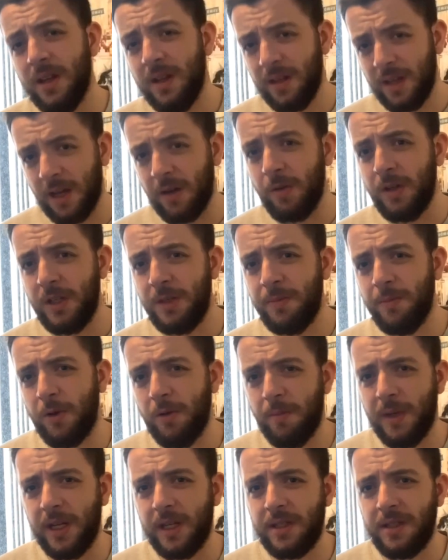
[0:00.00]
That leads me on to
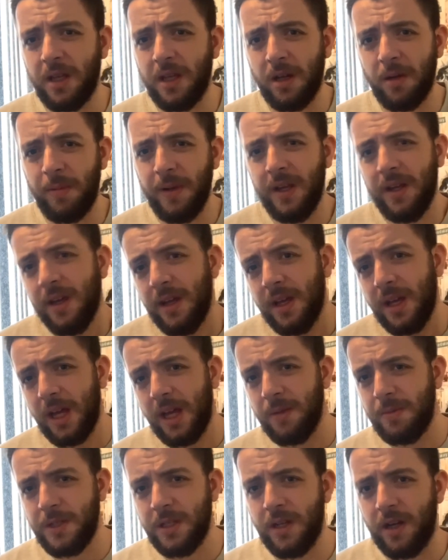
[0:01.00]
my next derby, Hibs
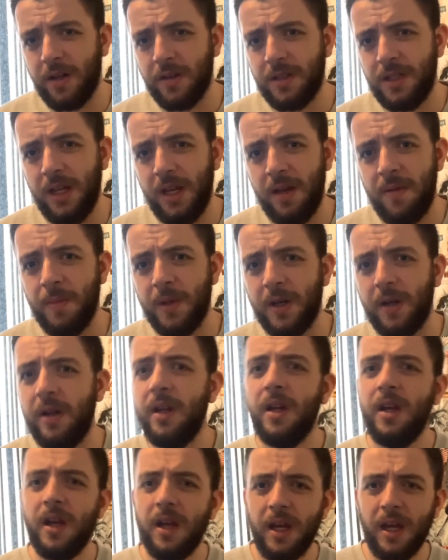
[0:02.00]
and Hearts in Edinburgh.
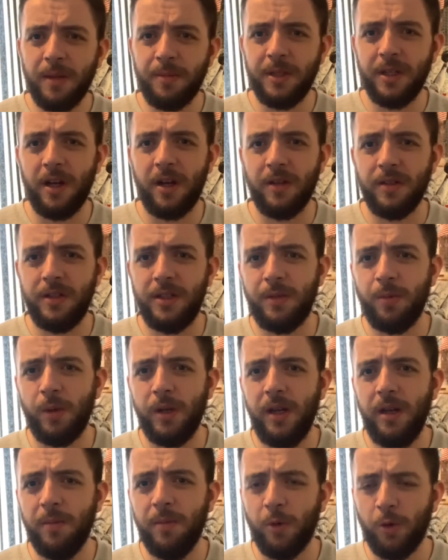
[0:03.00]
Hibs and Hearts is one
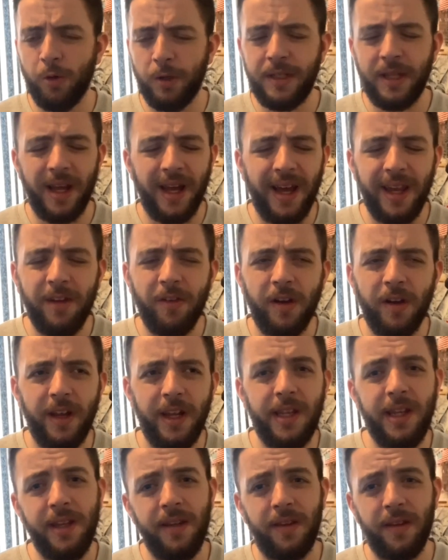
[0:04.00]
of the most highly
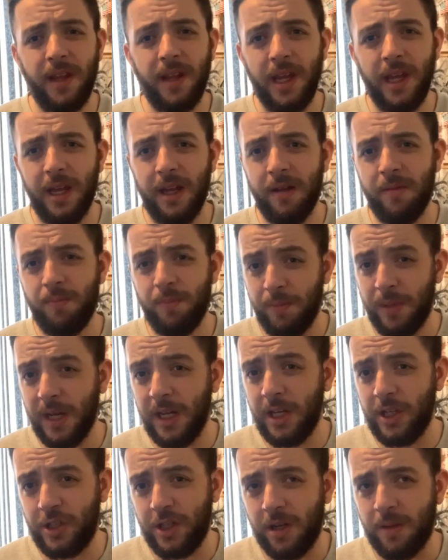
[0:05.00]
rated
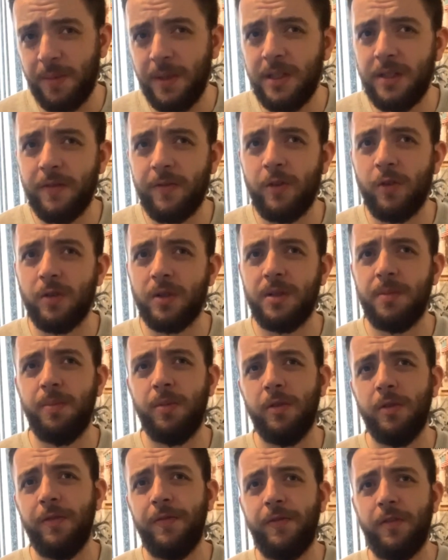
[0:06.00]
British derbies, of course,
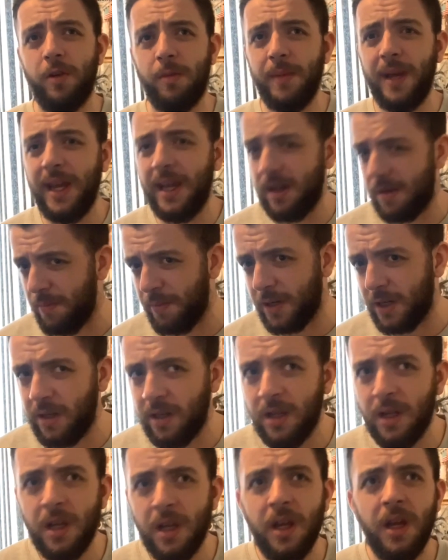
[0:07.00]
both from Edinburgh.
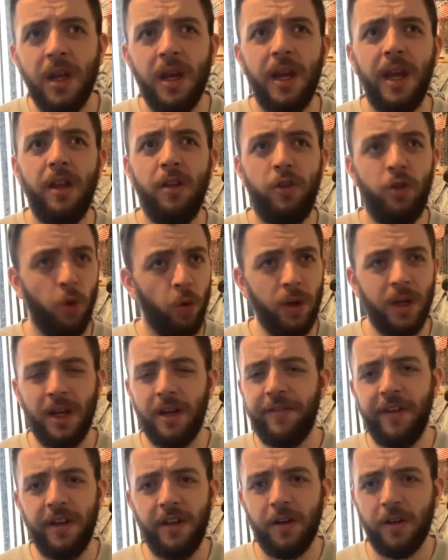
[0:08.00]
Don't
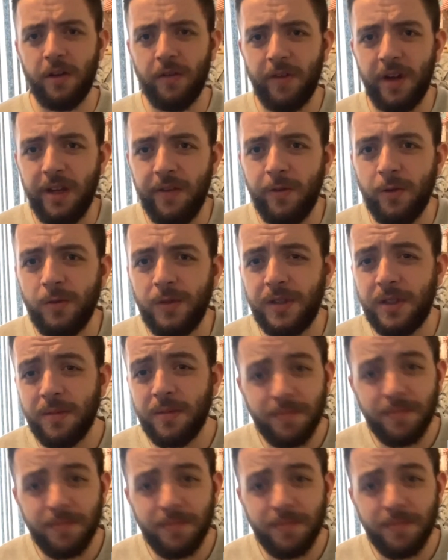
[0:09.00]
have any other rivals.